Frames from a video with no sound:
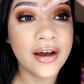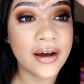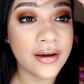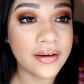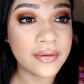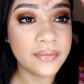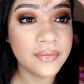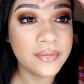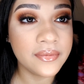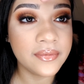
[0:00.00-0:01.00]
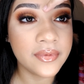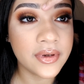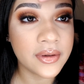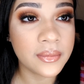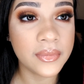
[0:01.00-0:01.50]

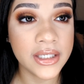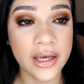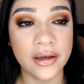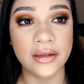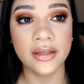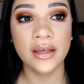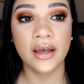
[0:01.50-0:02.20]
But yeah.